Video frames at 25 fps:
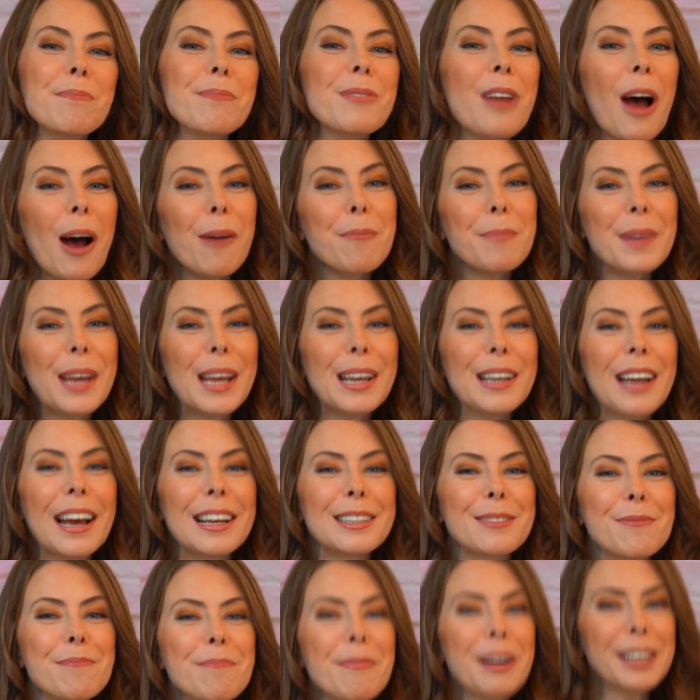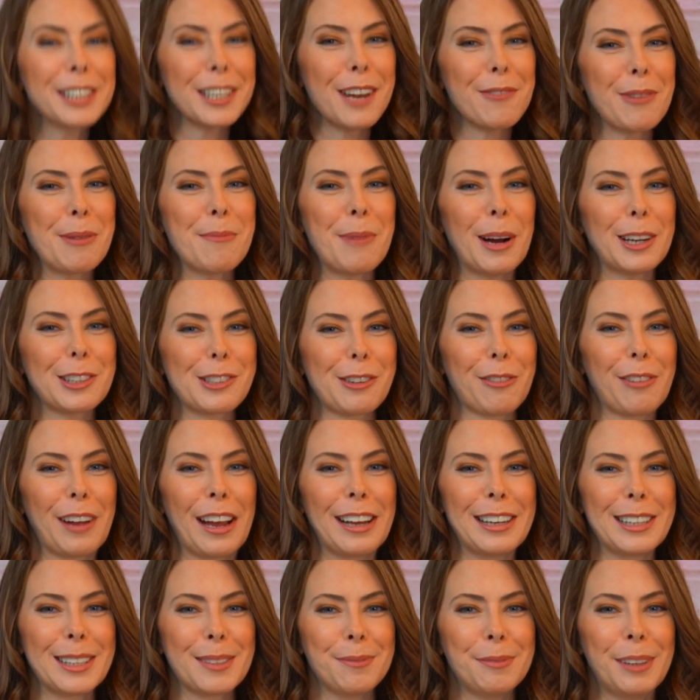not being as much of a matcha
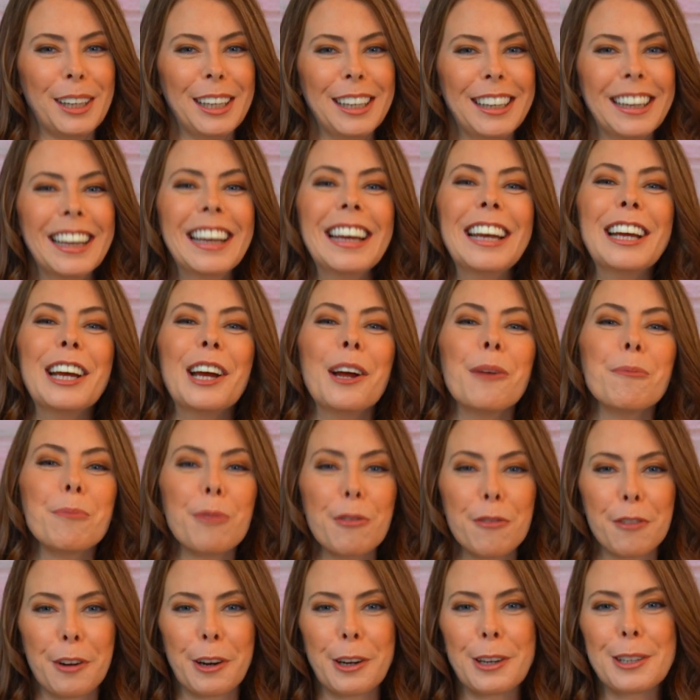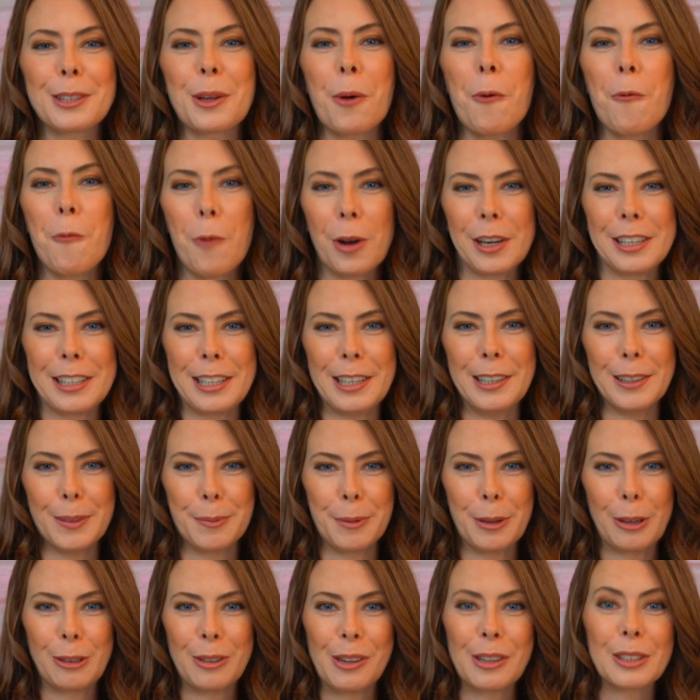fan as me, prefers 1
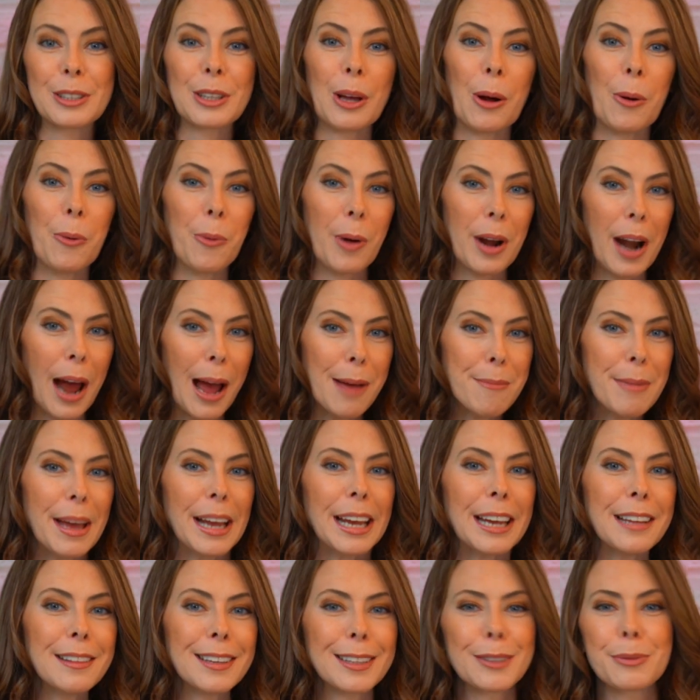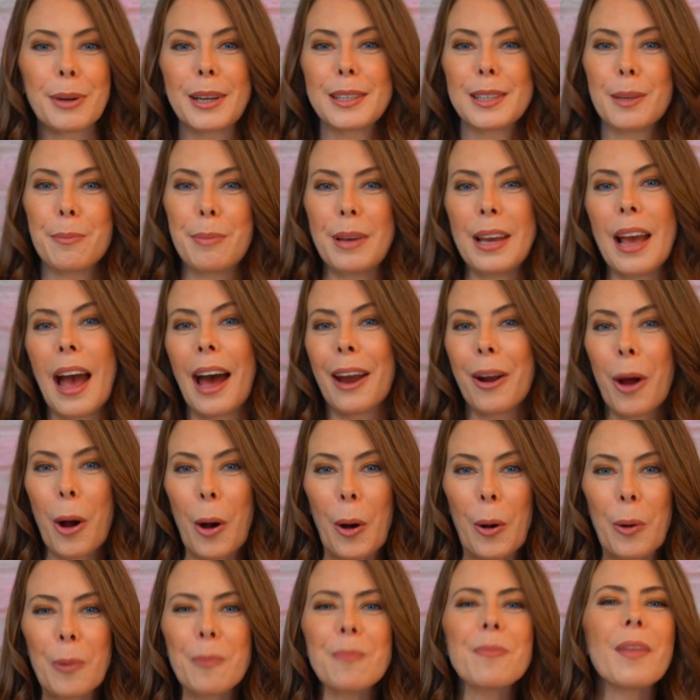teaspoon. So when I'm making this recipe at
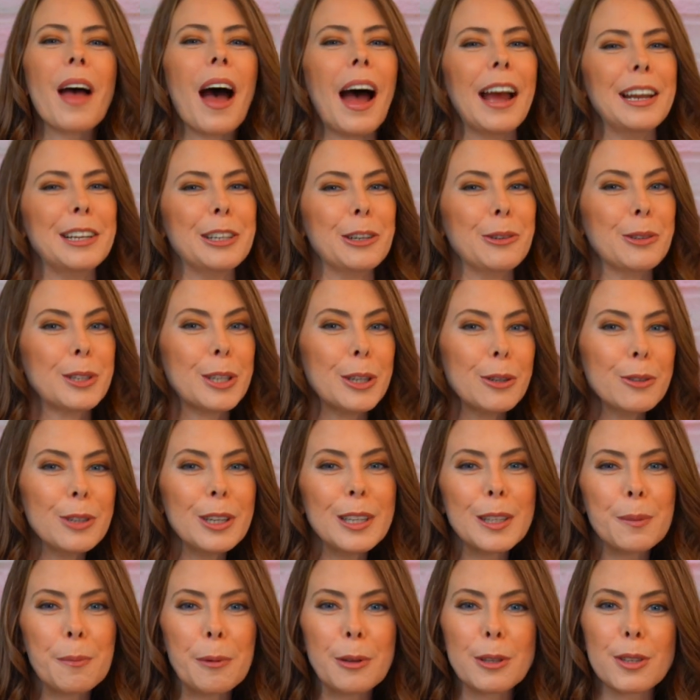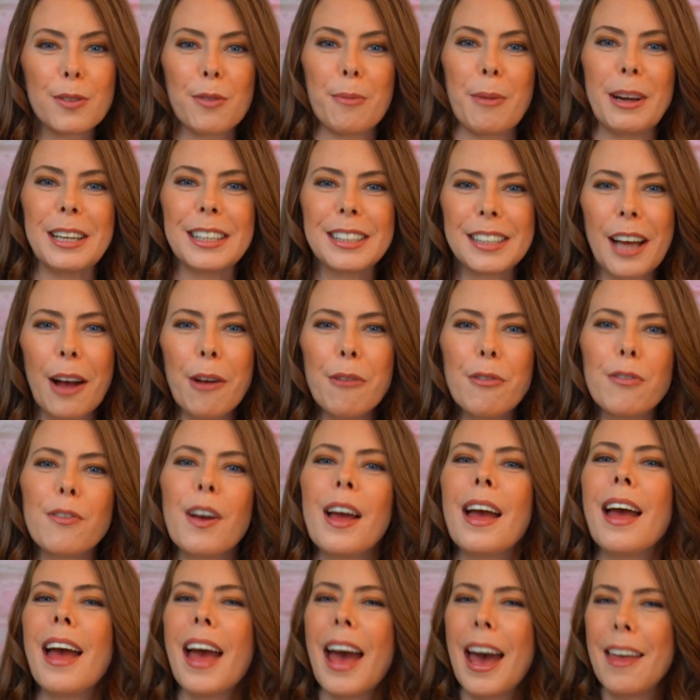home, I do 2 teaspoons for myself,
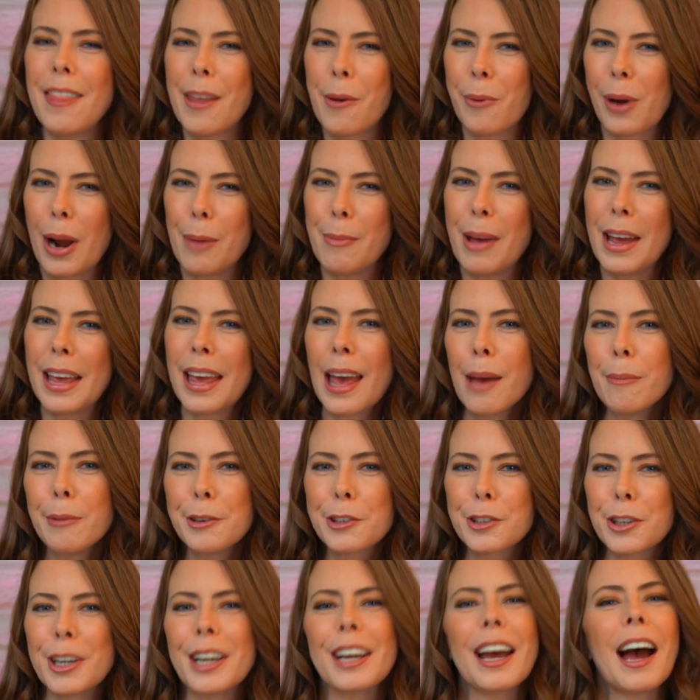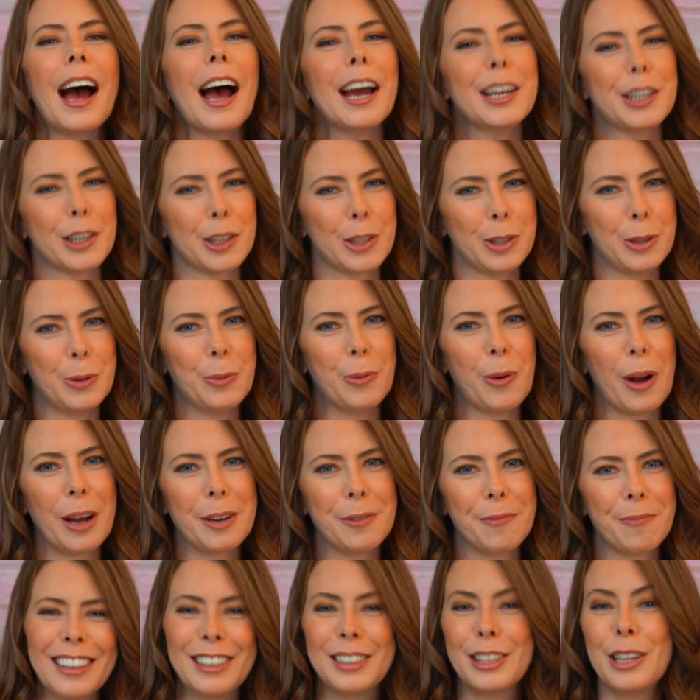and then when I make him a drink, I just do
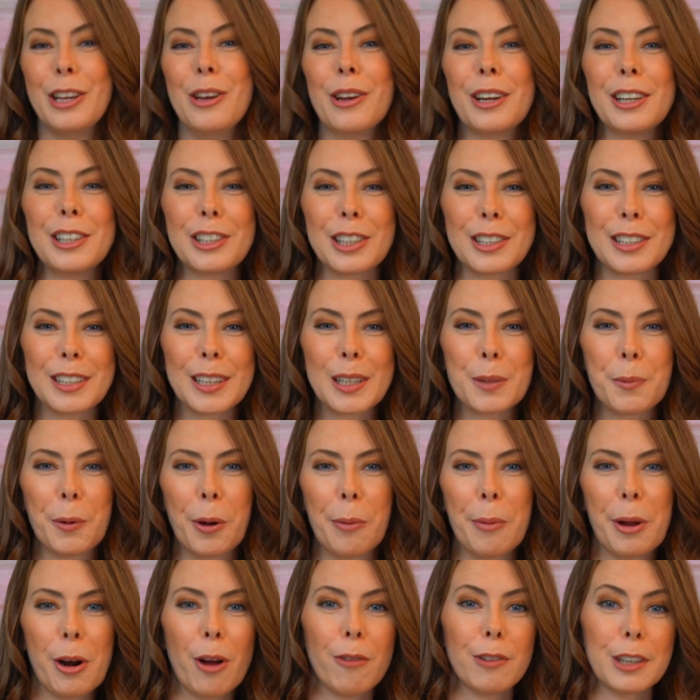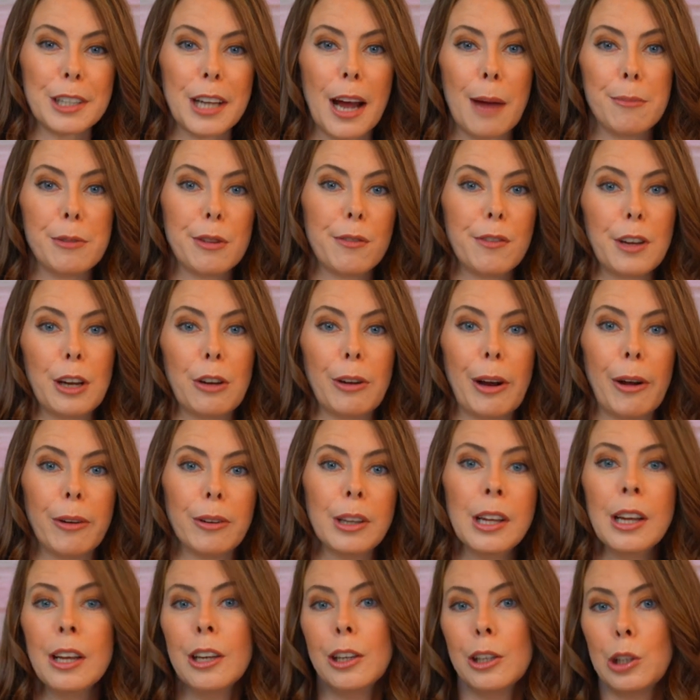1. So you can just experiment over time to figure out,
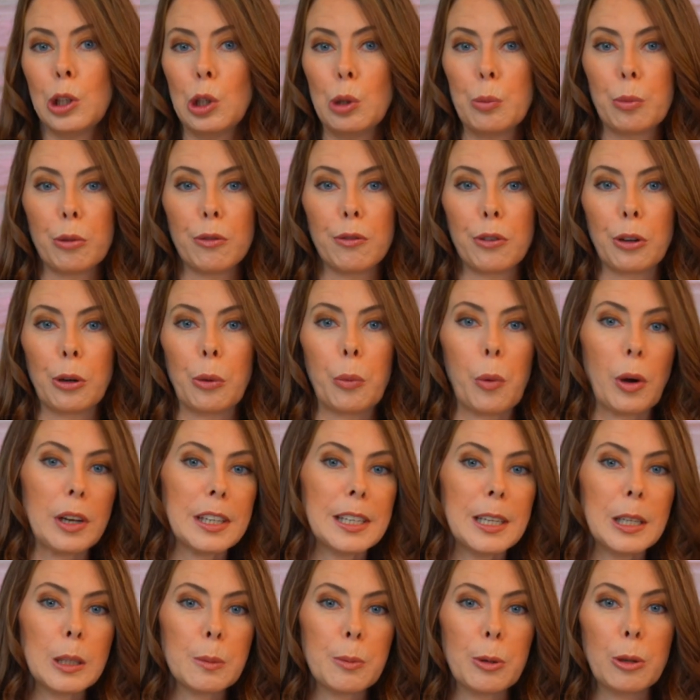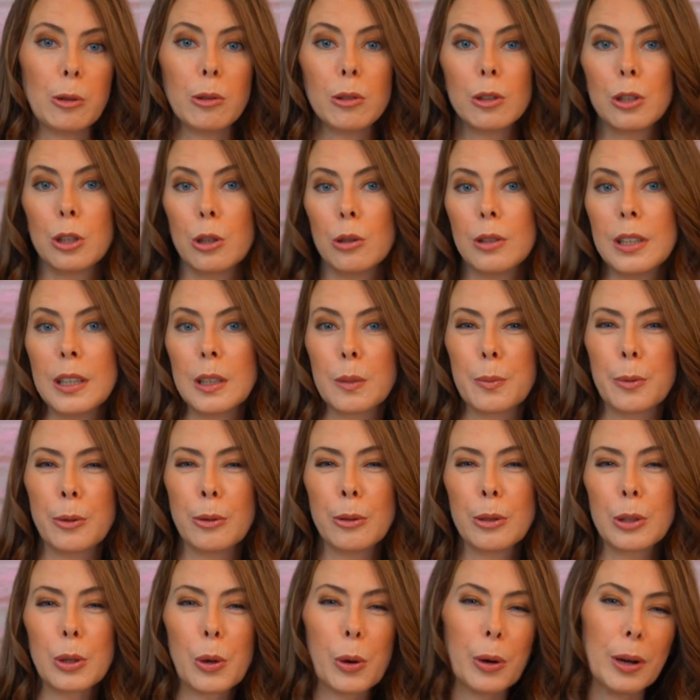do you prefer 1 teaspoon, 2
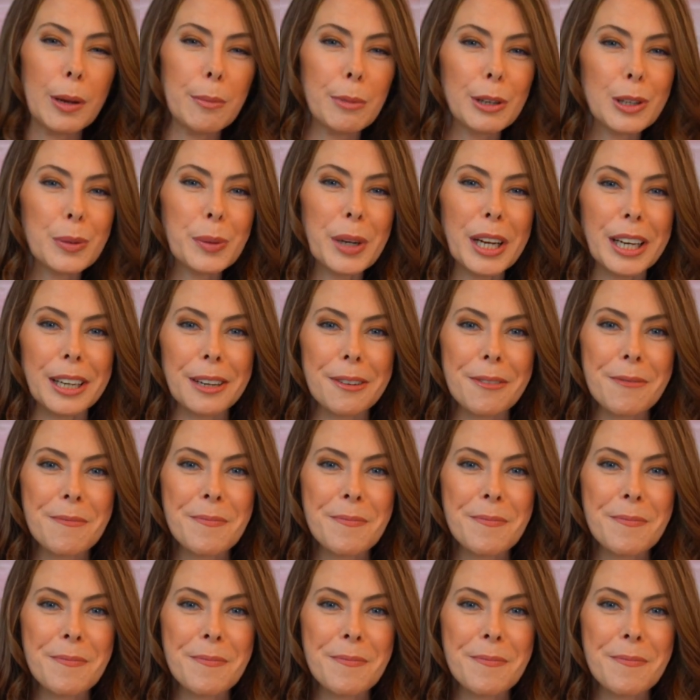teaspoons, or in between?